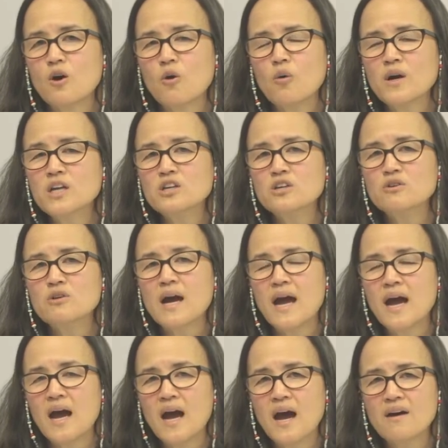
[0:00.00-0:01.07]
what you
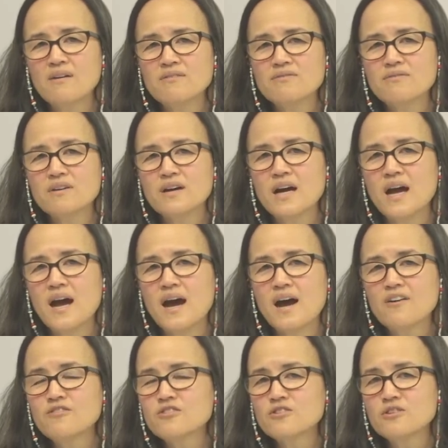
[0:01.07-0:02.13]
have
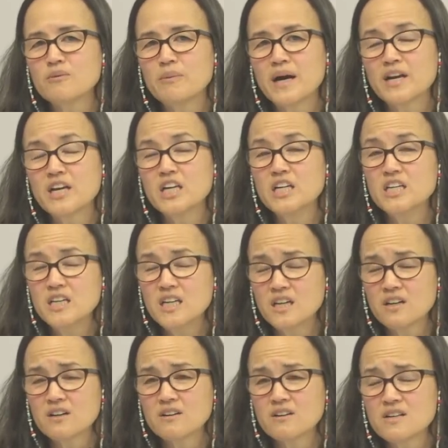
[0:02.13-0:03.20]
after about a
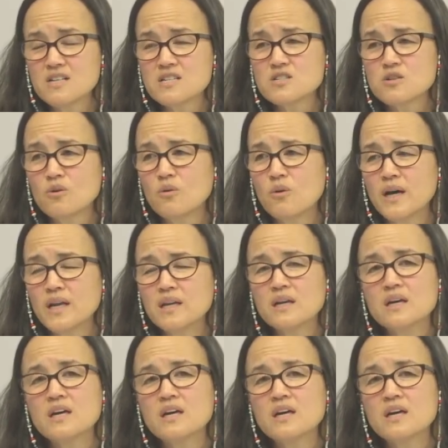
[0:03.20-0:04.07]
year is what